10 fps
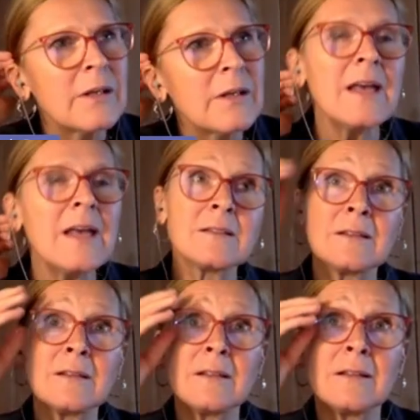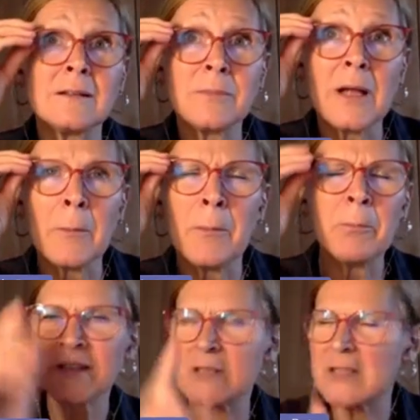Yes,
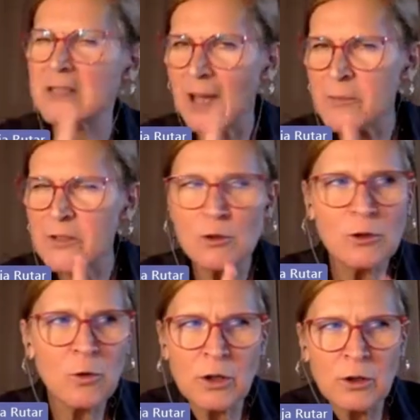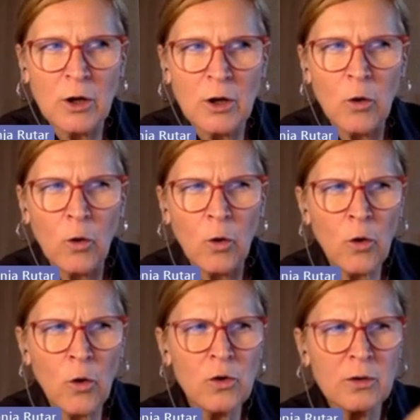but it happens, you know, in
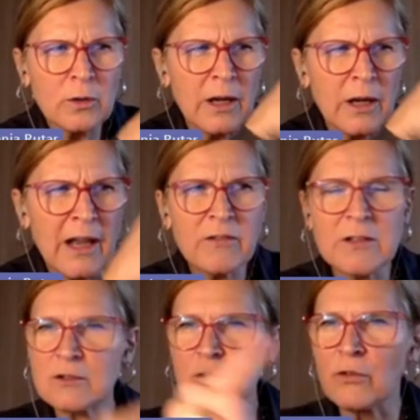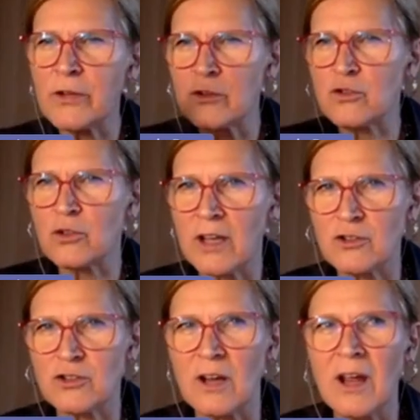all levels of
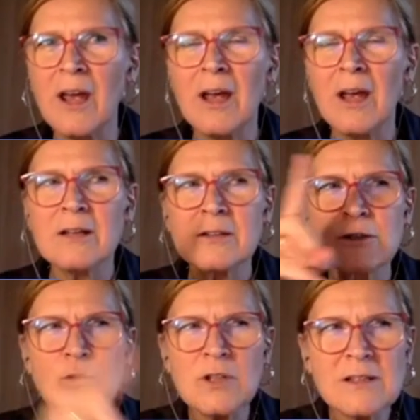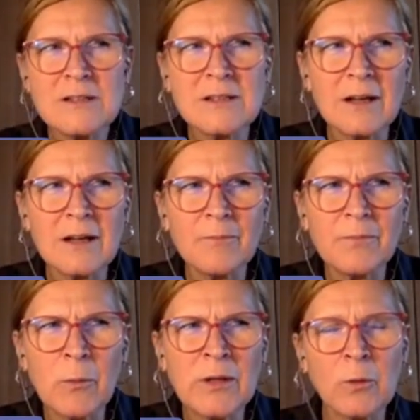education. Students,
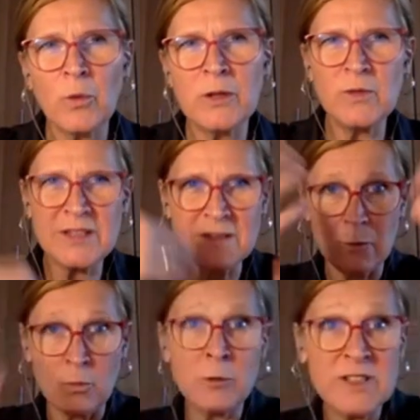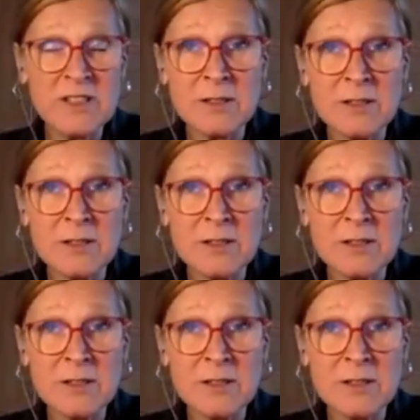when we see